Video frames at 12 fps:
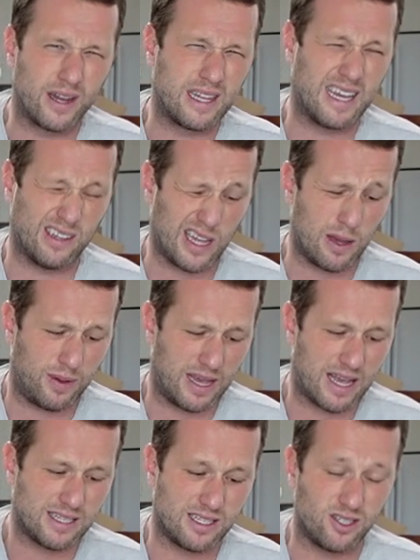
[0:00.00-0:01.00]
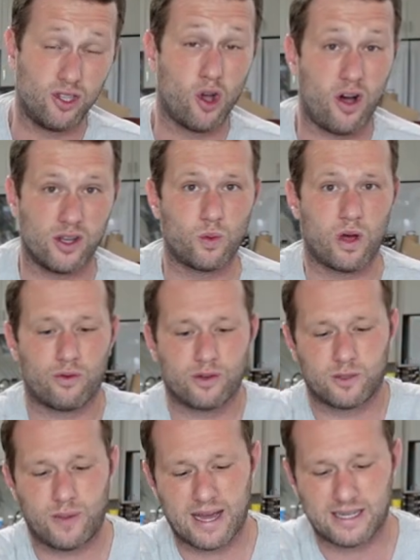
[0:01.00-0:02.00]
I think it's APS, is not as well
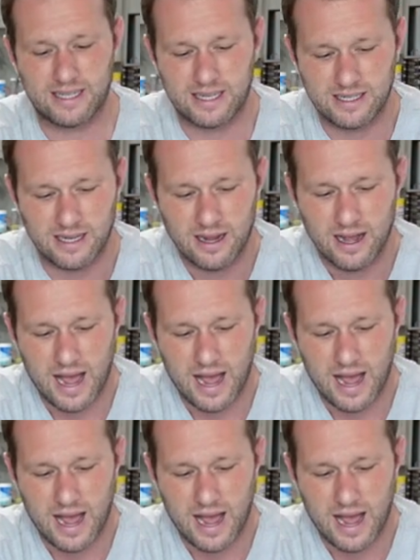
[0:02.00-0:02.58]
respected,